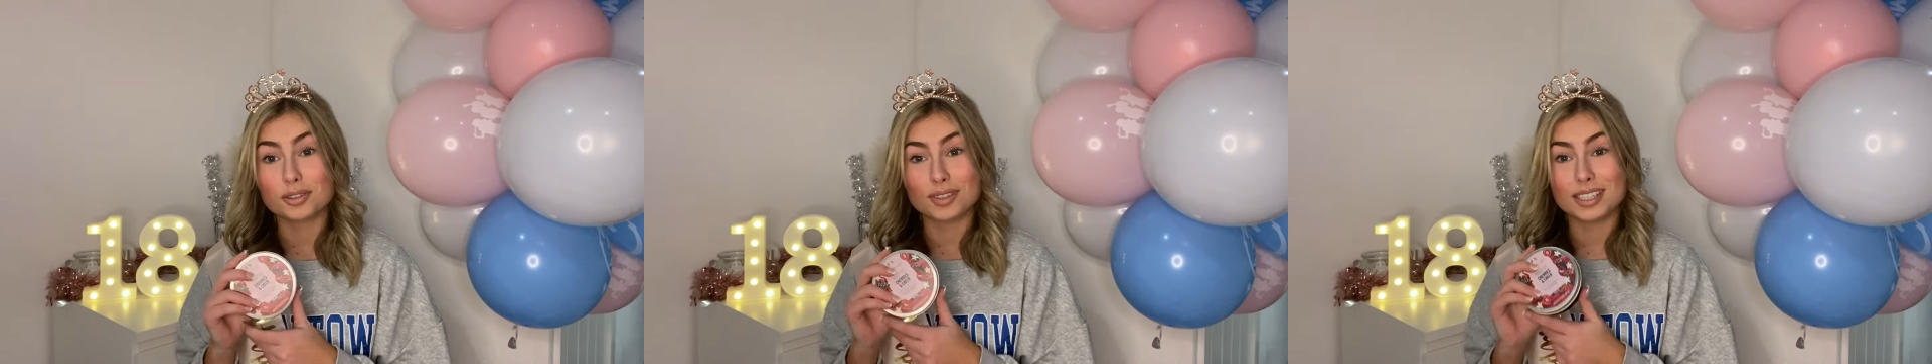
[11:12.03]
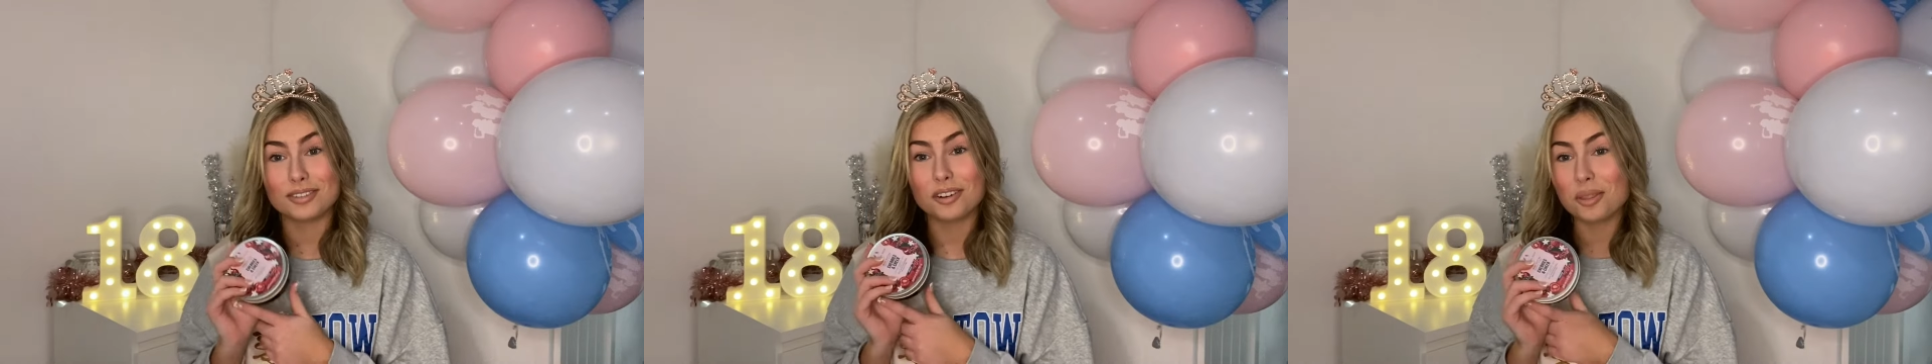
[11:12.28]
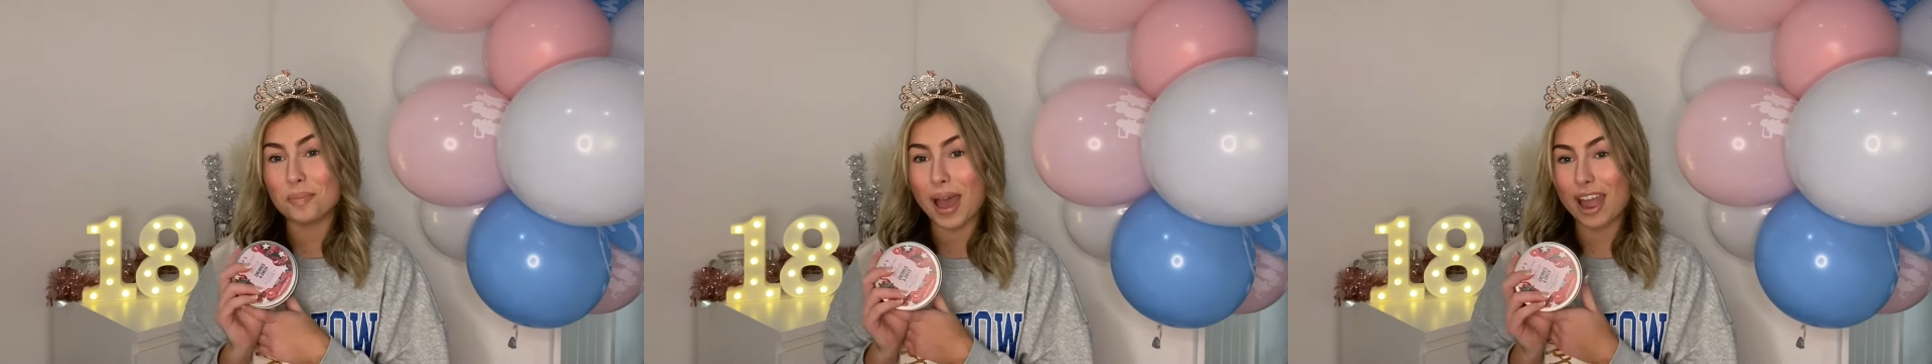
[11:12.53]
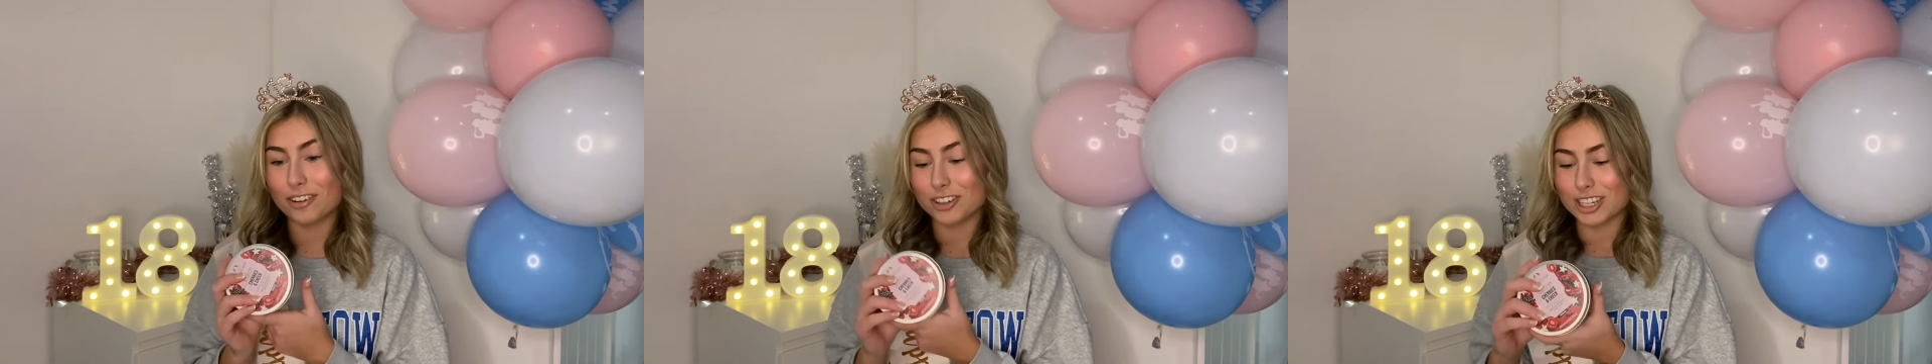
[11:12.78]
obviously you've got the
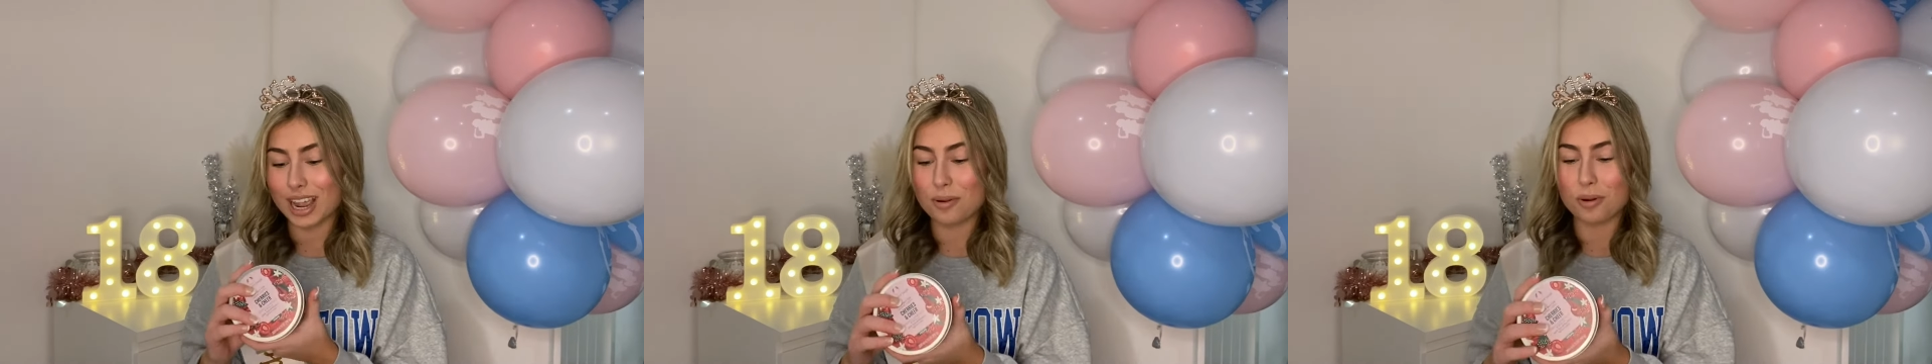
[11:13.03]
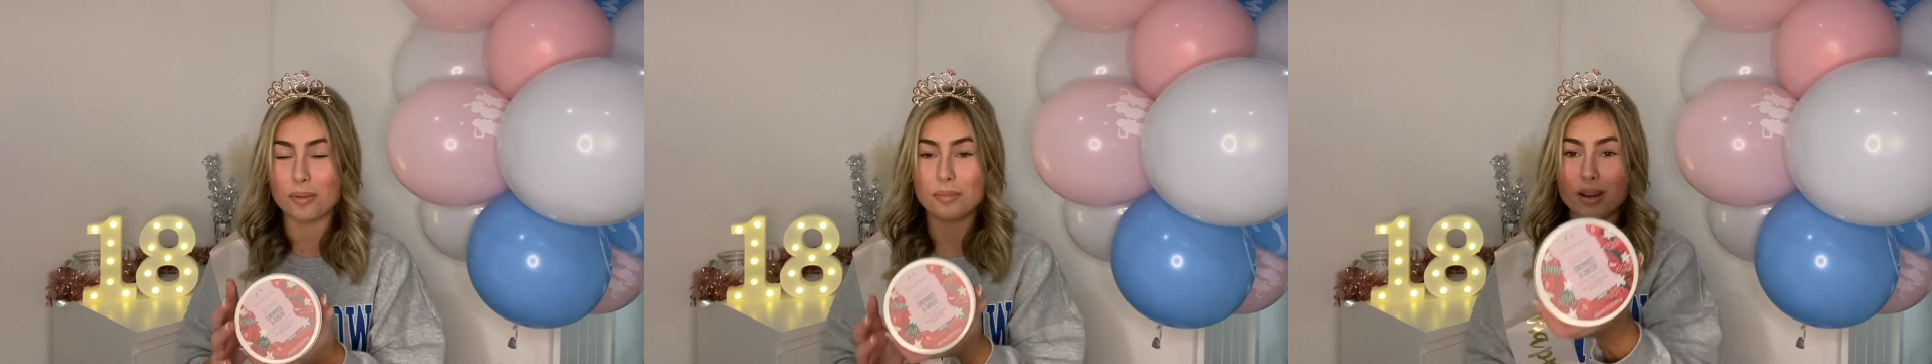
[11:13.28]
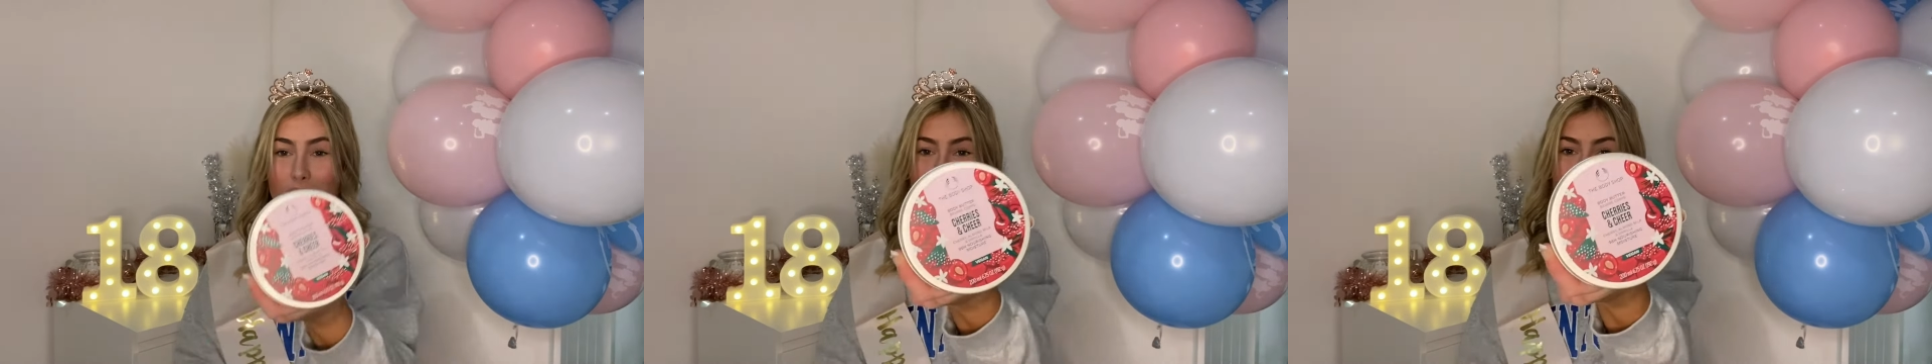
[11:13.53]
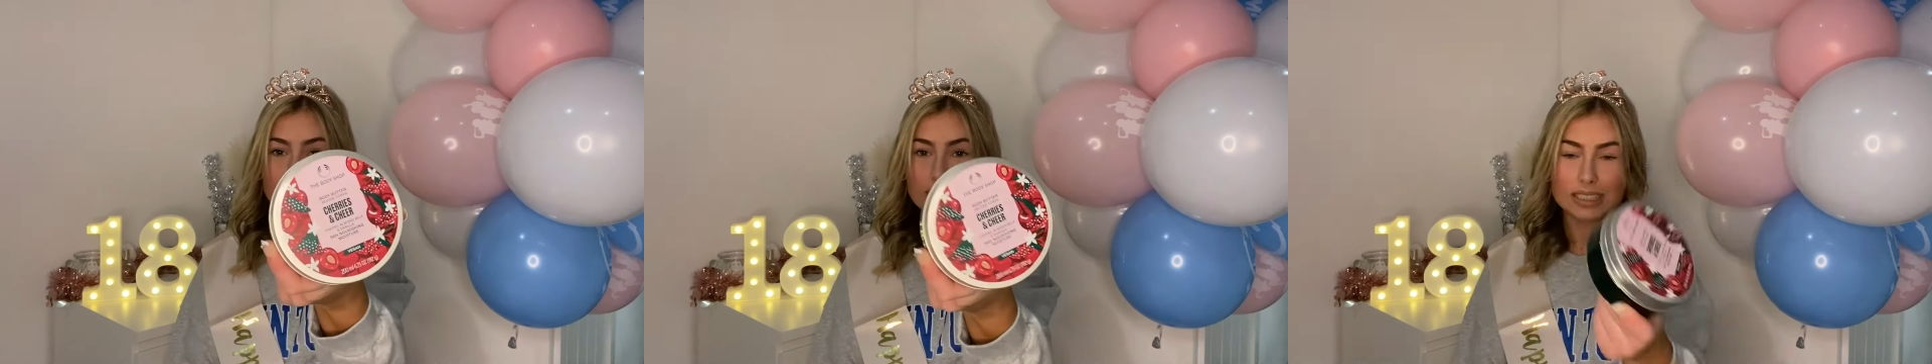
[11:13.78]
pair and share one. But
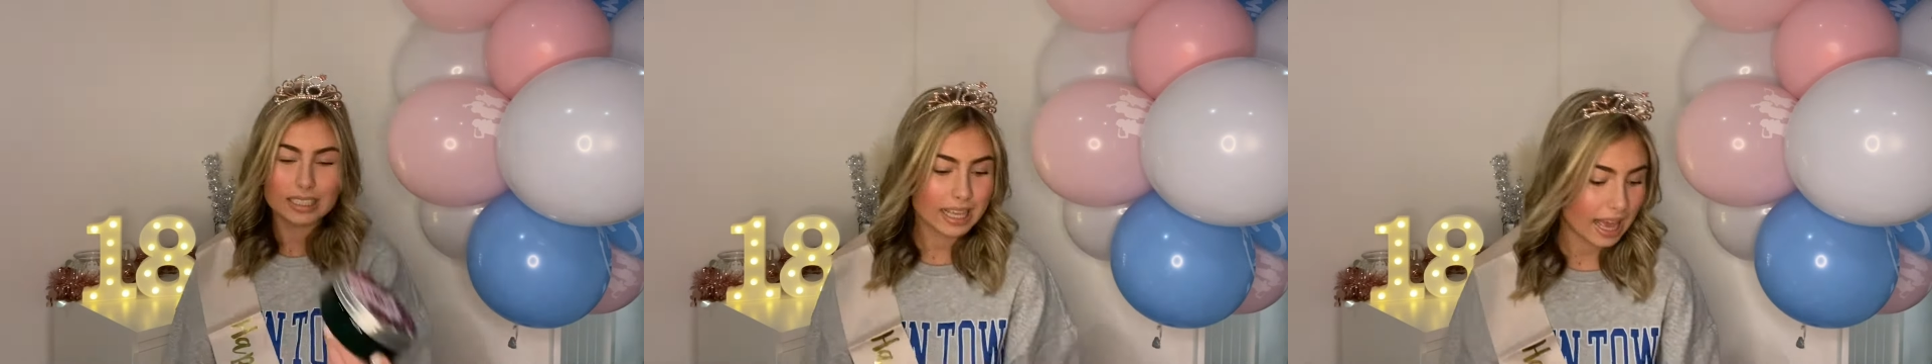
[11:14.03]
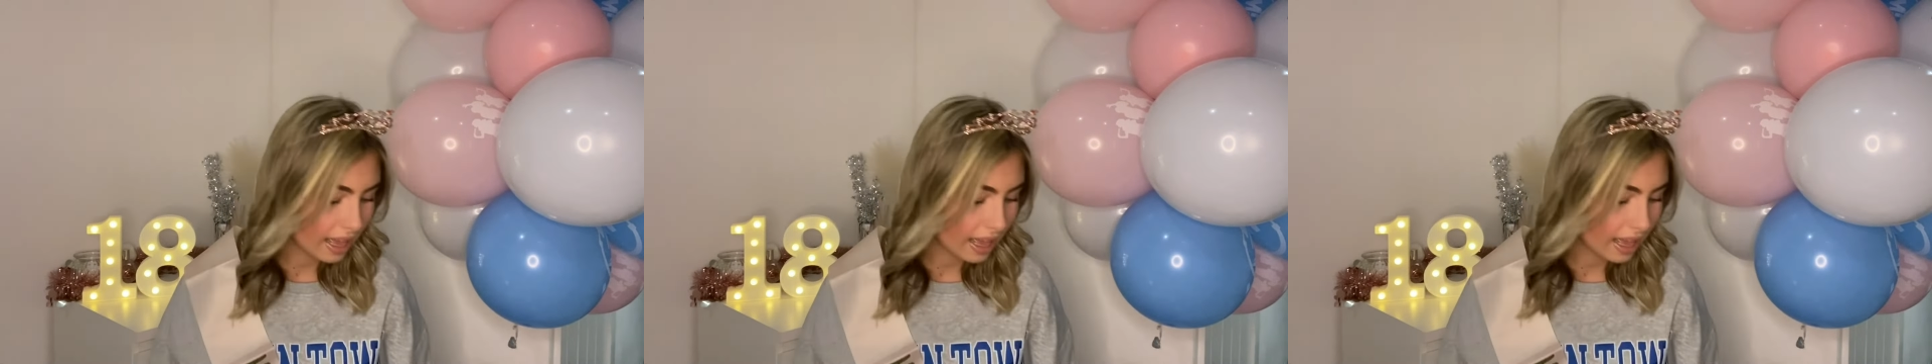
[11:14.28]
yeah.